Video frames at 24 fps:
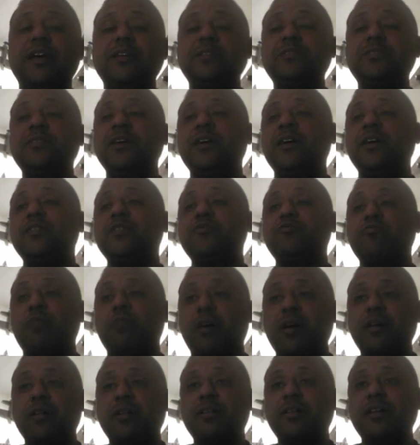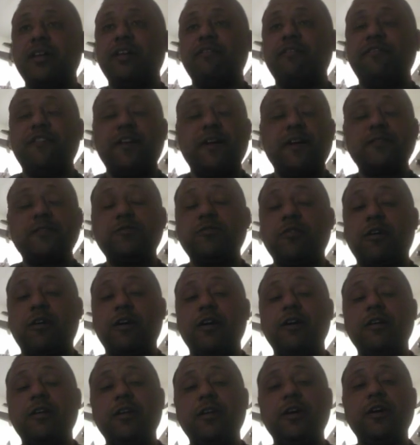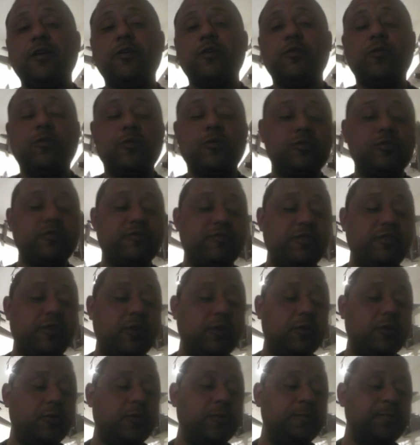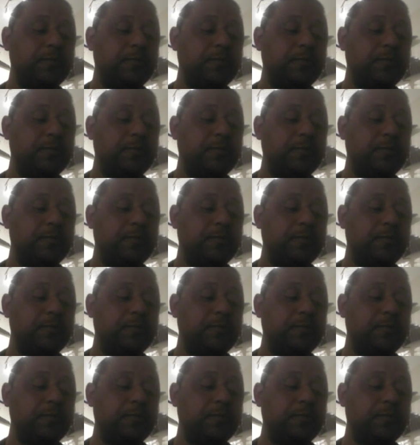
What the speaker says: and trialed in a fair trial in court of law,